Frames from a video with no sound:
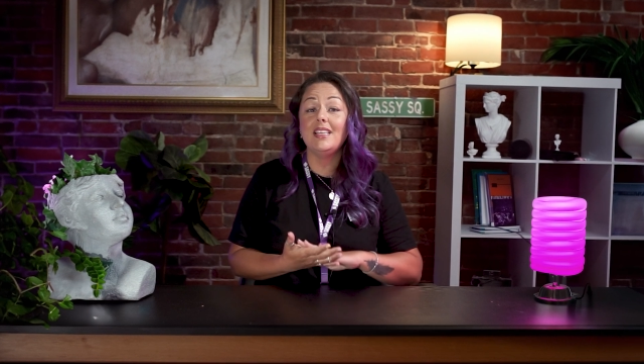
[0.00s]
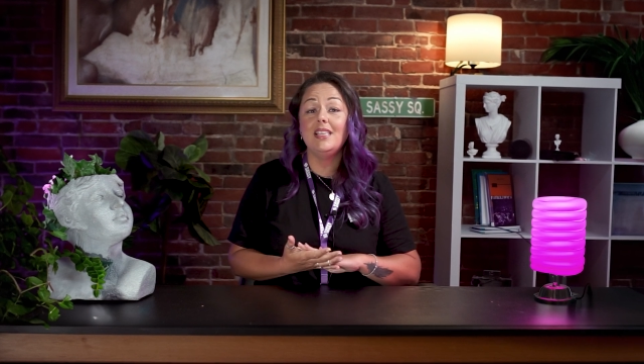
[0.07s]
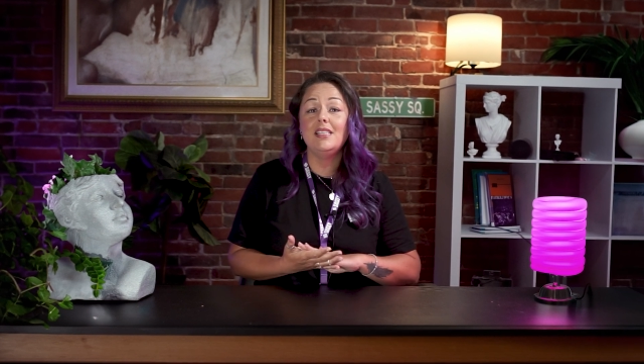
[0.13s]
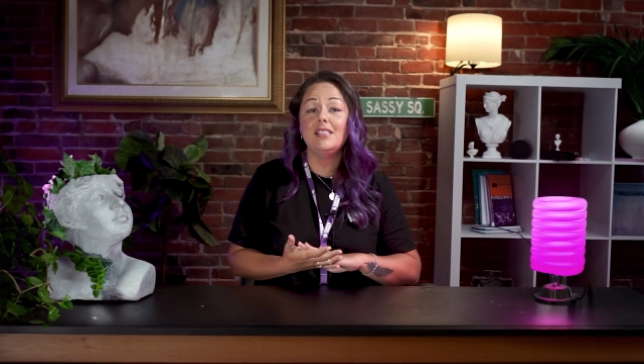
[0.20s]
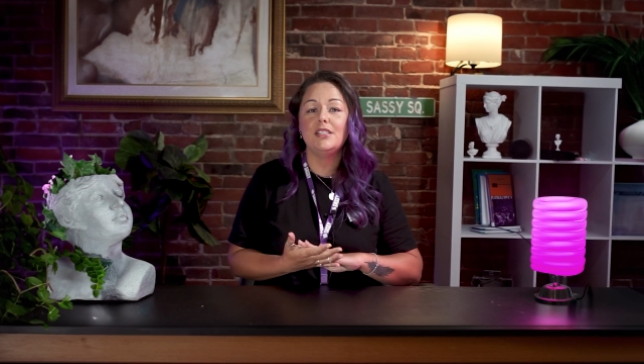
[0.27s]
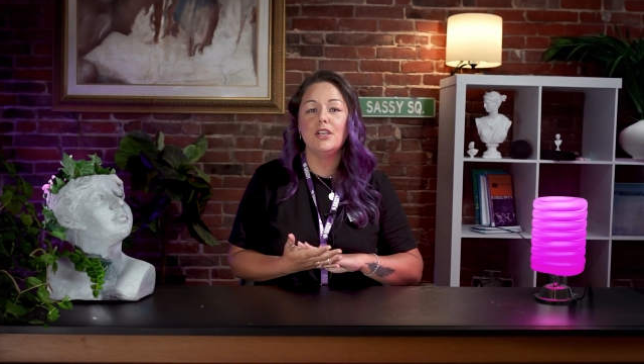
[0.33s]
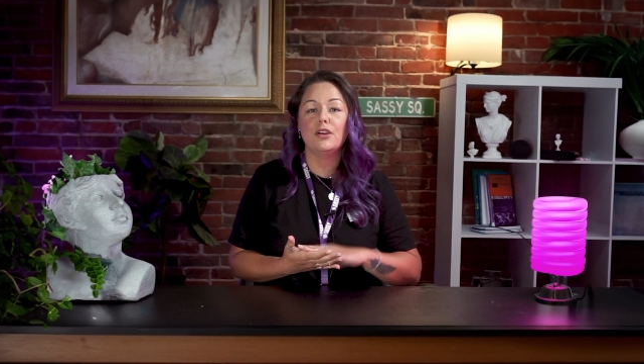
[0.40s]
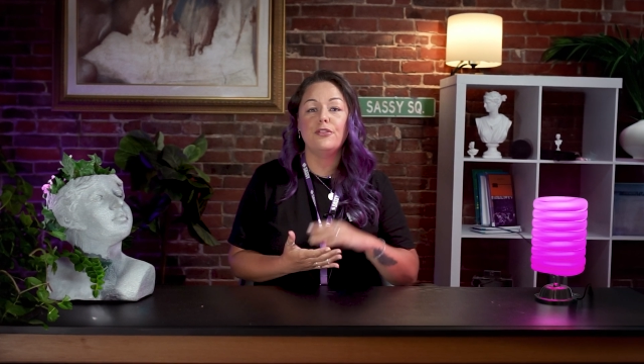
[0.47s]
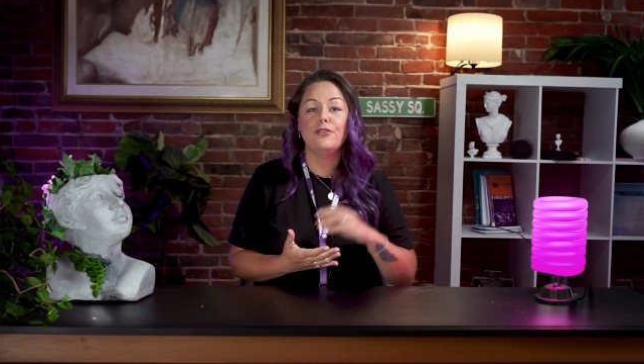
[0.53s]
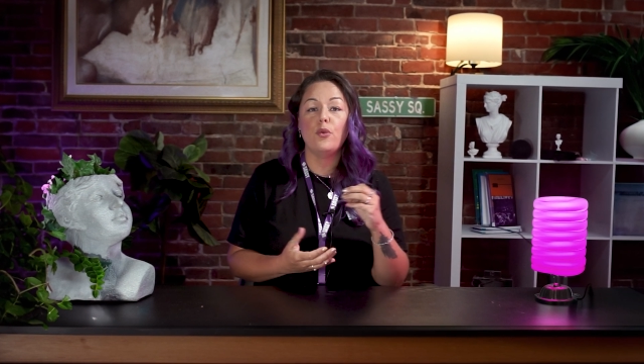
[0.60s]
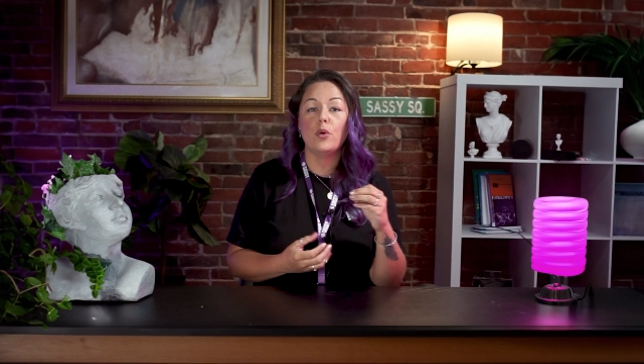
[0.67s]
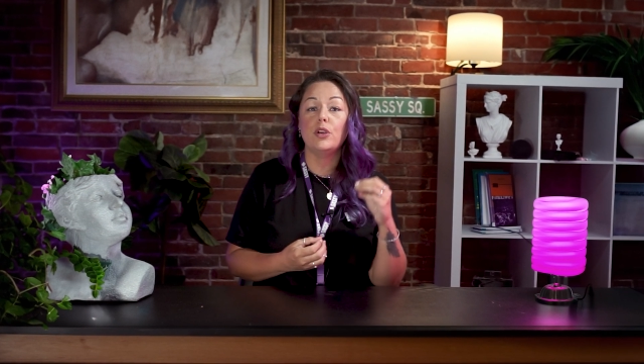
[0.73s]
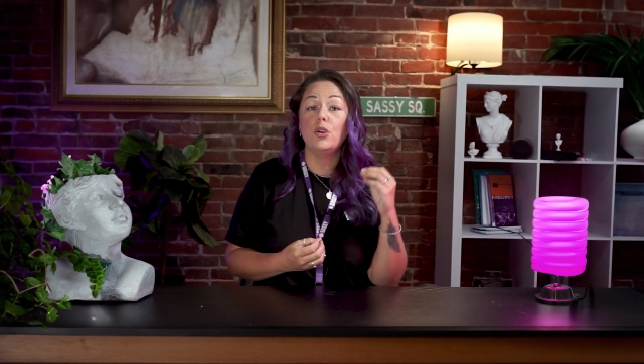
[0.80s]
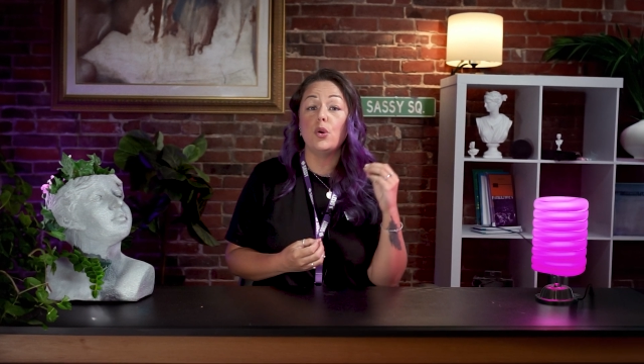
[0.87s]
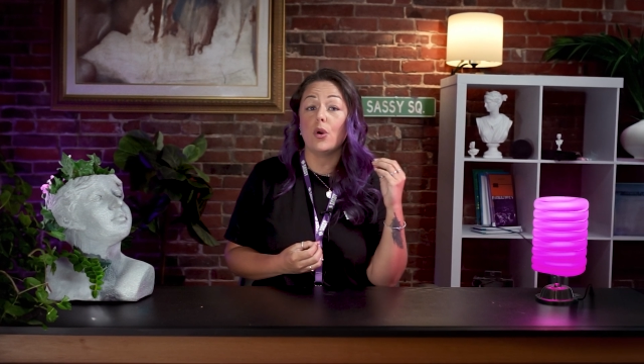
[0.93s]
easier
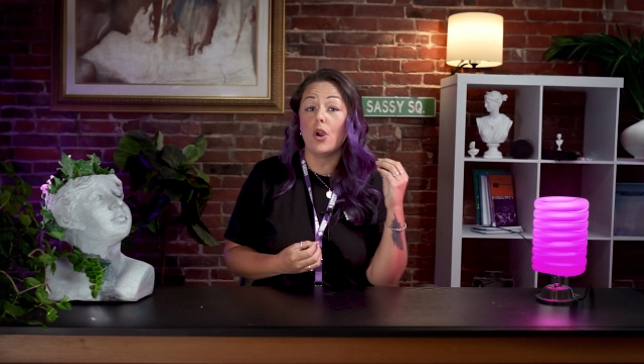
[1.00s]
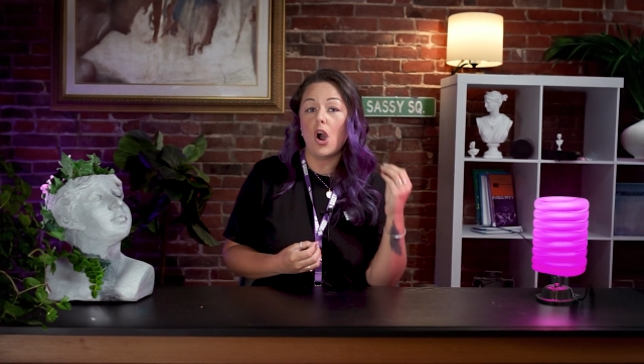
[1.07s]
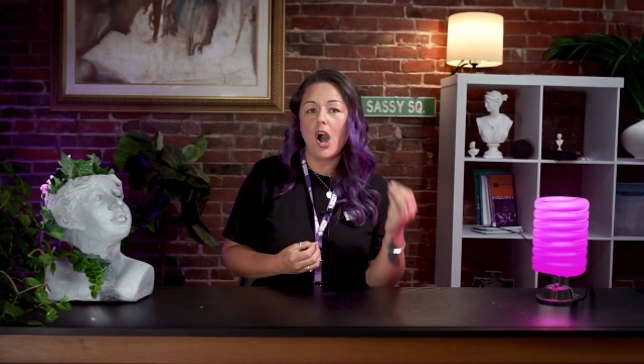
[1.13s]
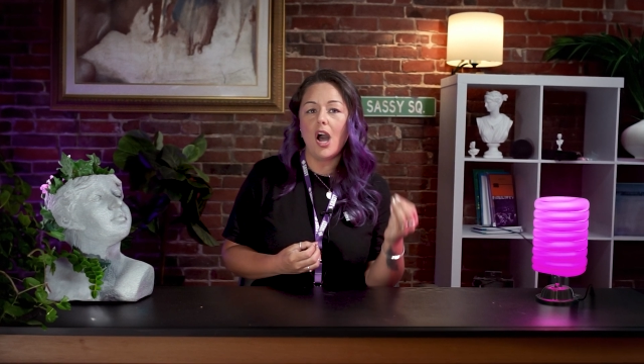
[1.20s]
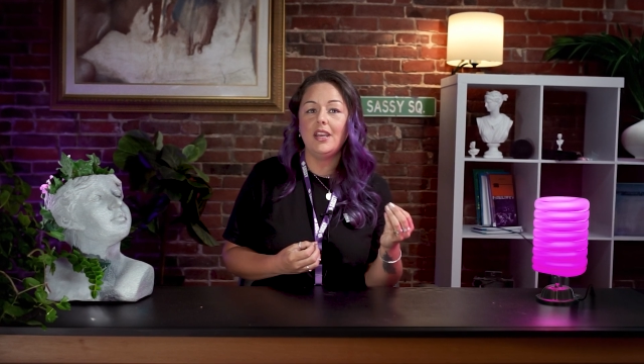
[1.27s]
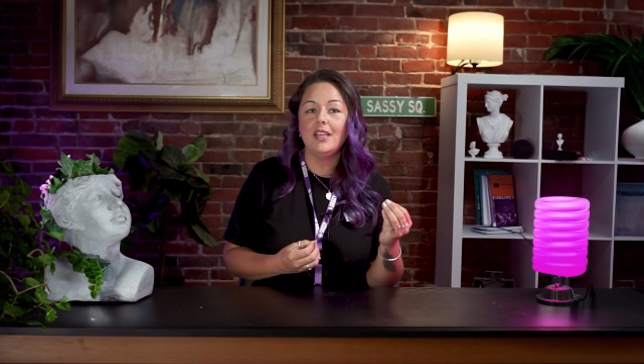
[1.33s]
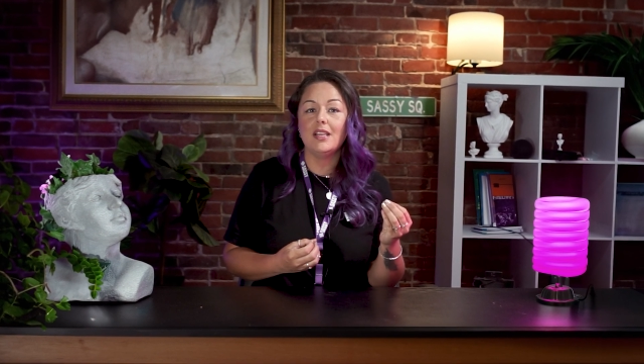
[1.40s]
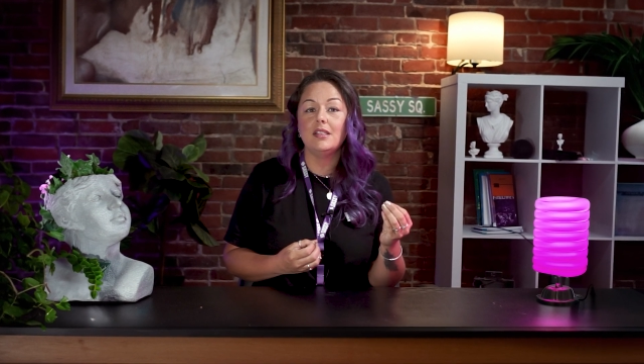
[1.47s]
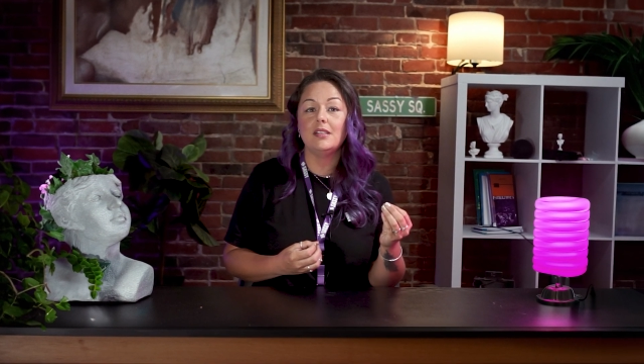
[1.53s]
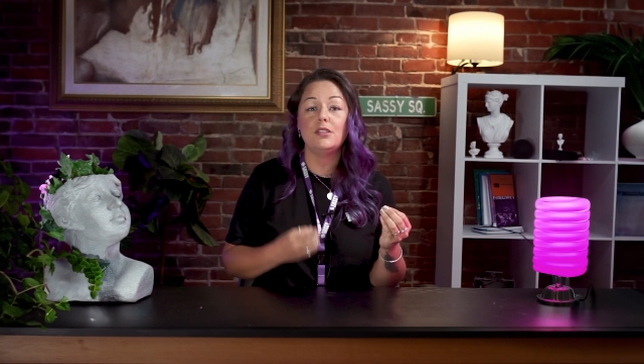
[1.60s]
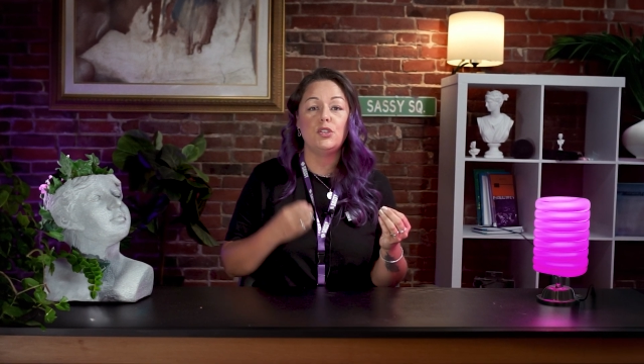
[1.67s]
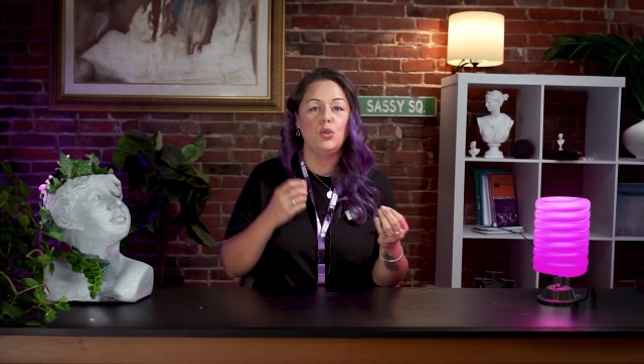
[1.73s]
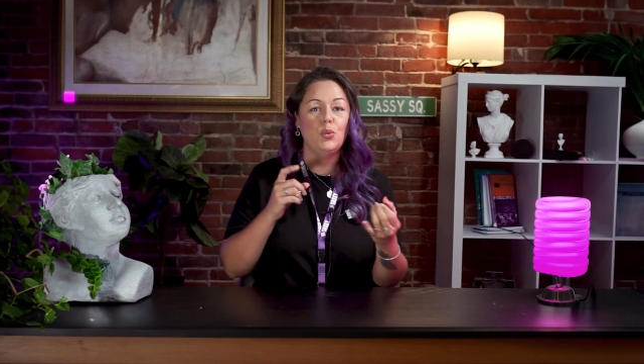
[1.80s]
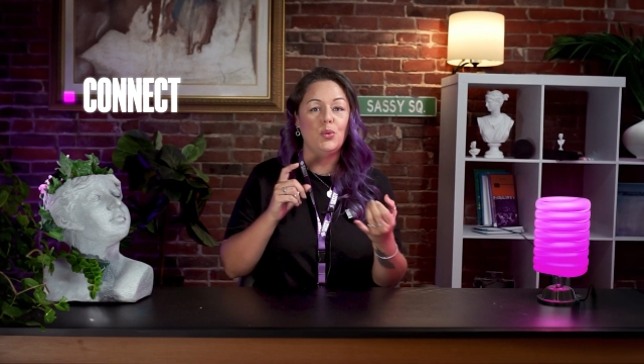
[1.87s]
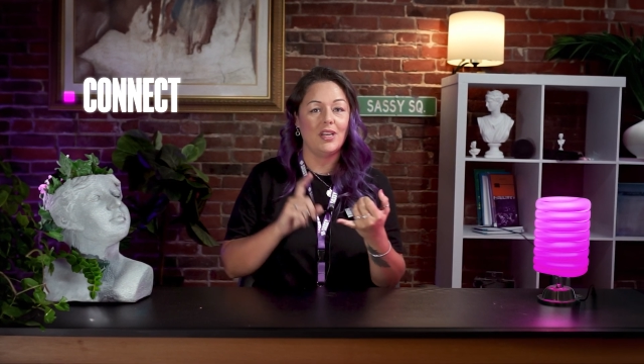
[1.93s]
for your audience
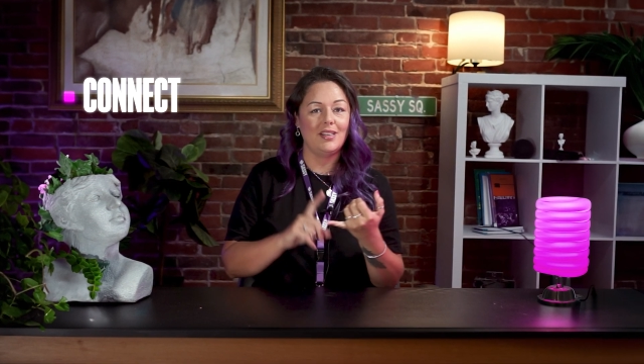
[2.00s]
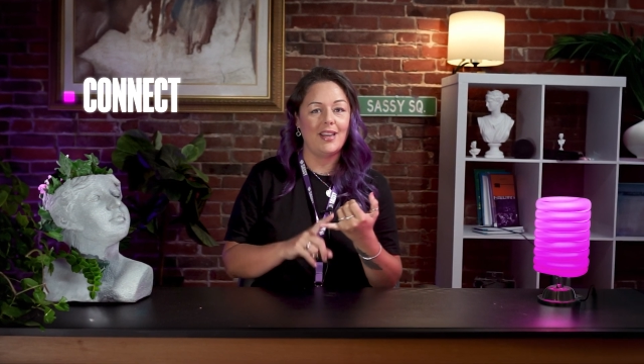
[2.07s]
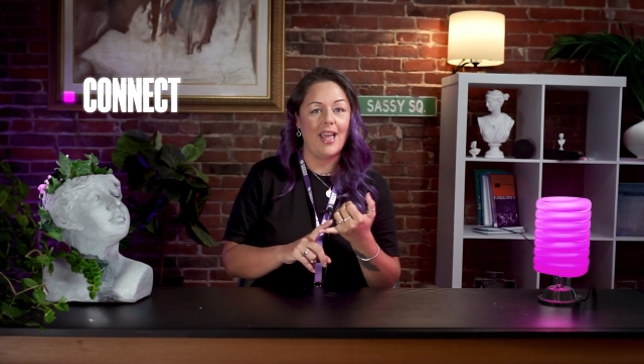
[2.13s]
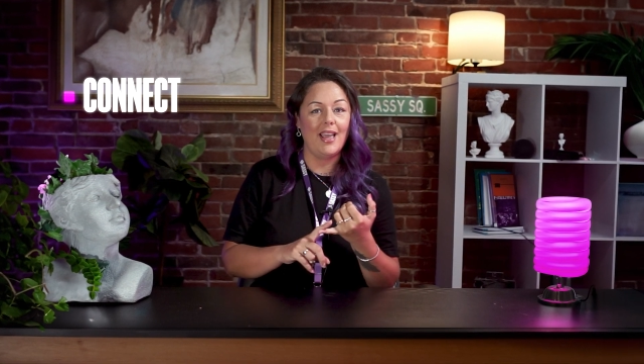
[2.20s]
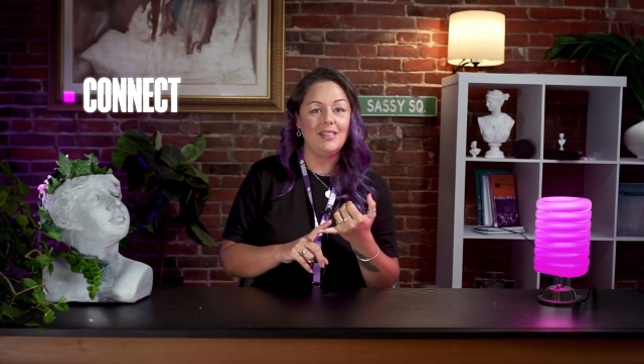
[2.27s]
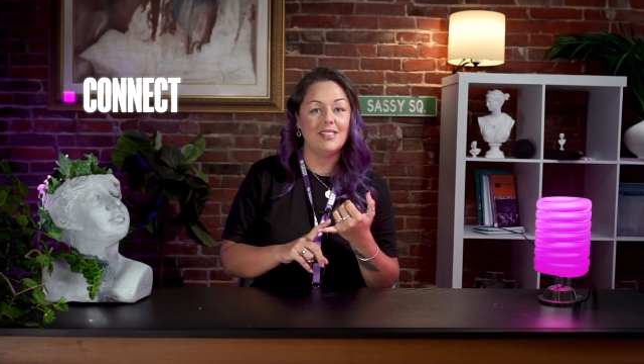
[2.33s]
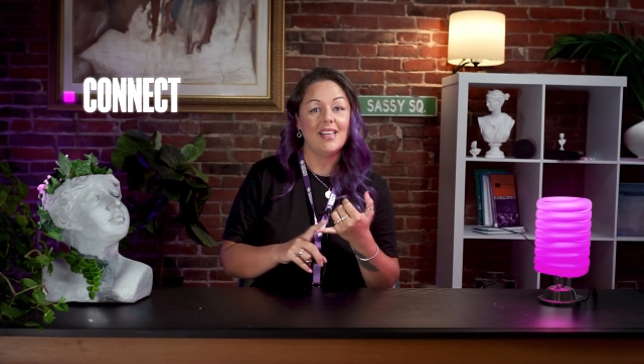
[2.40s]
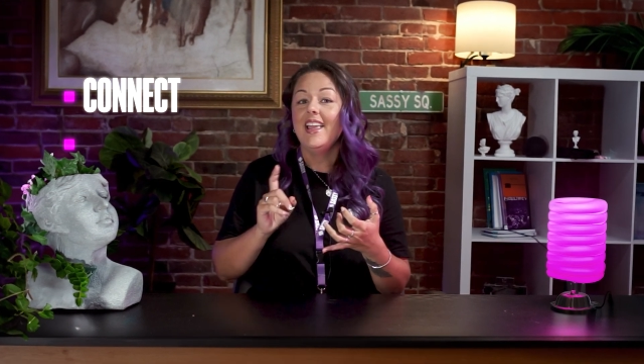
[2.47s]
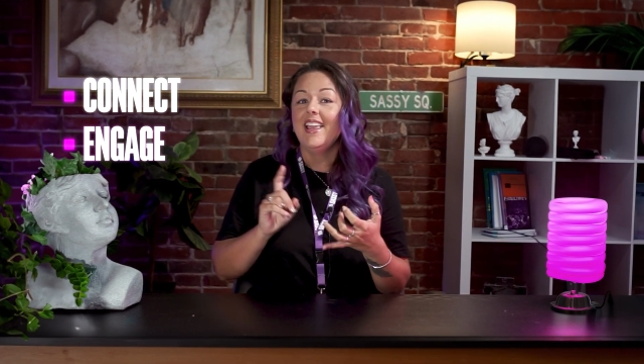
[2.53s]
to connect,